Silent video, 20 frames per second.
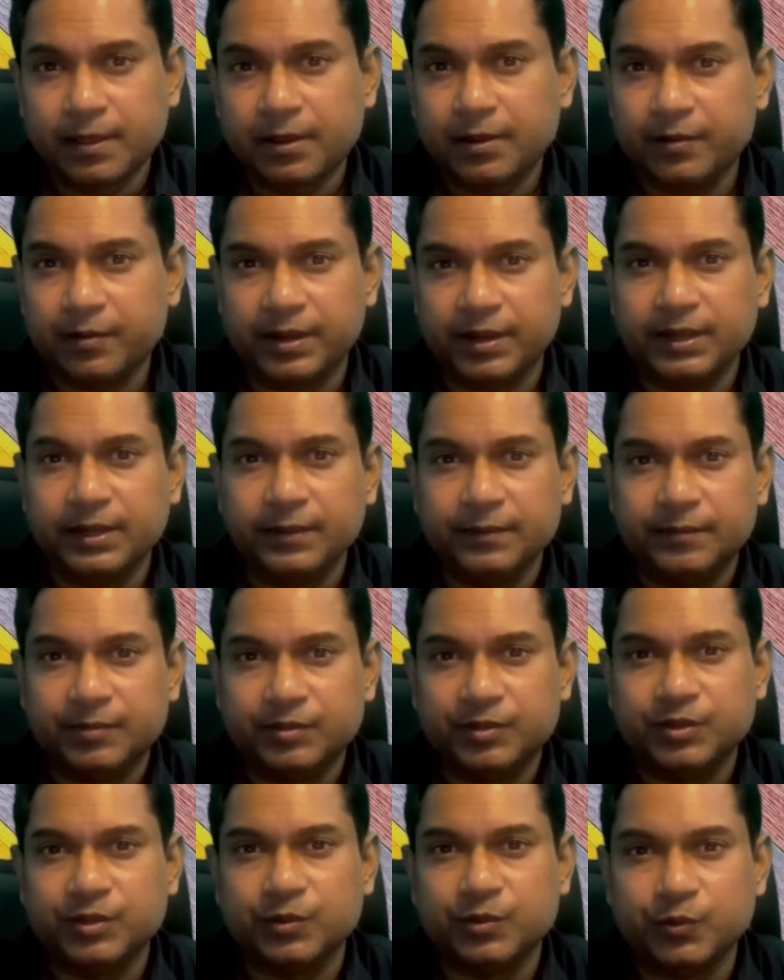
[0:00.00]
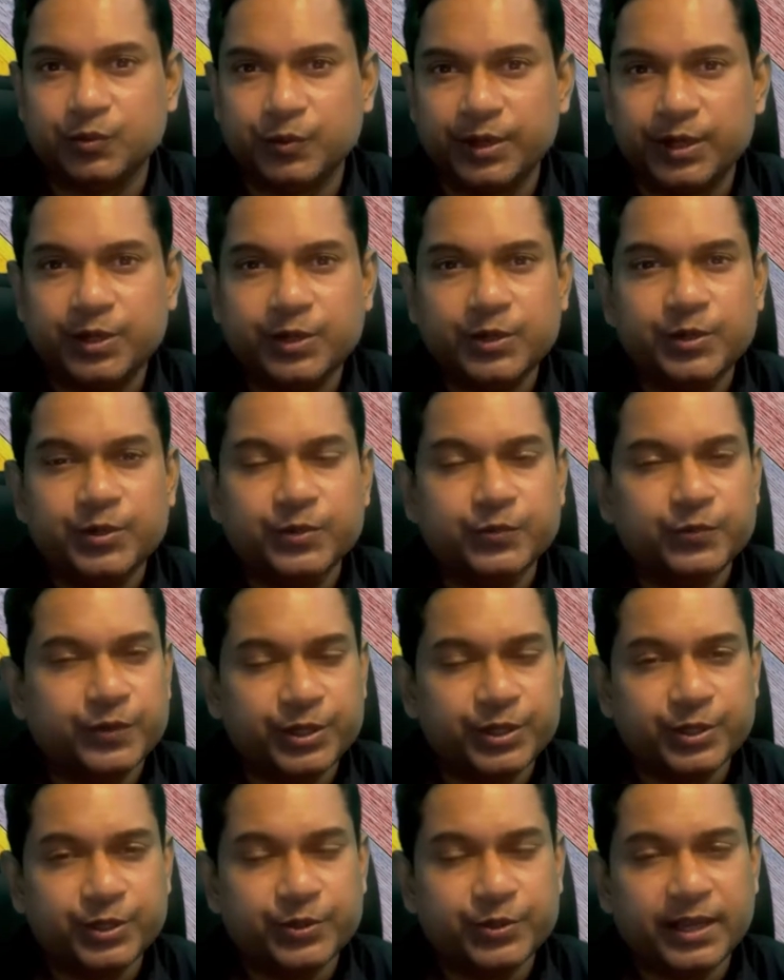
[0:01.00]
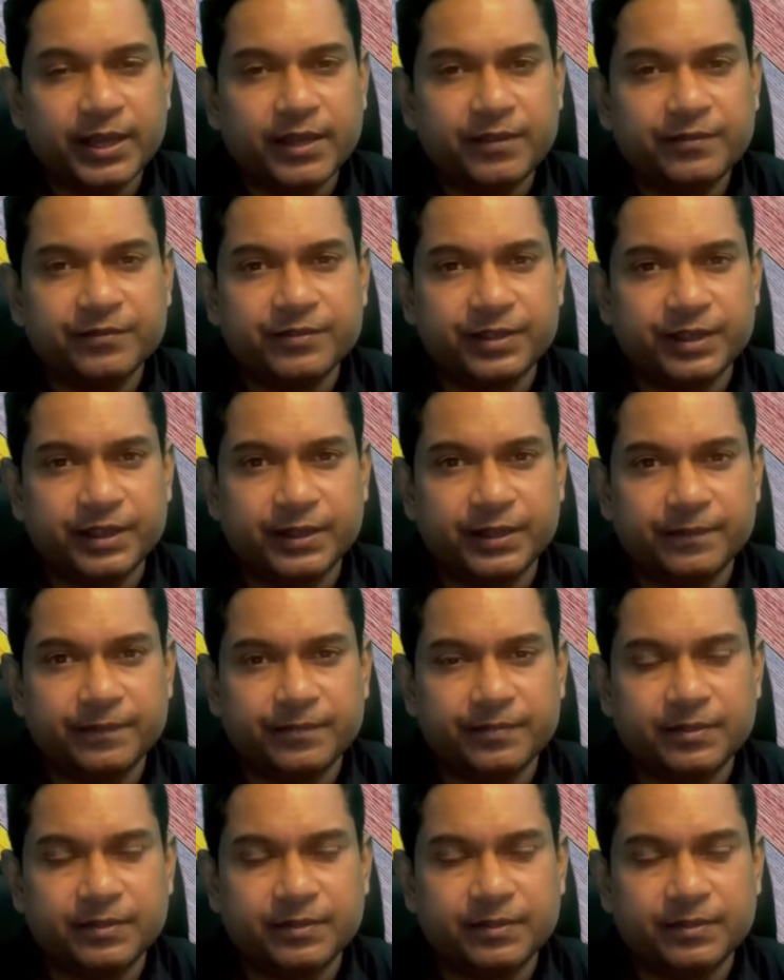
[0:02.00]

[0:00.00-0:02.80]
right? So what do you have there?